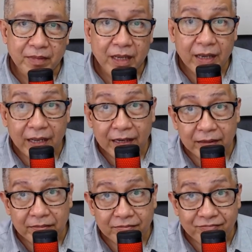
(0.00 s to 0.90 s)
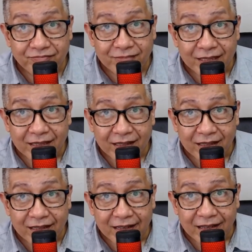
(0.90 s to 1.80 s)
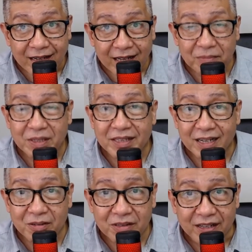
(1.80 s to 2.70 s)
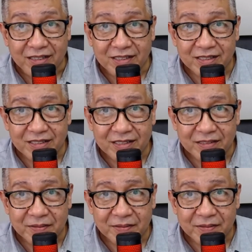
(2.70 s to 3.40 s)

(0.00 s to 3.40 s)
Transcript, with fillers: And let me tell you this.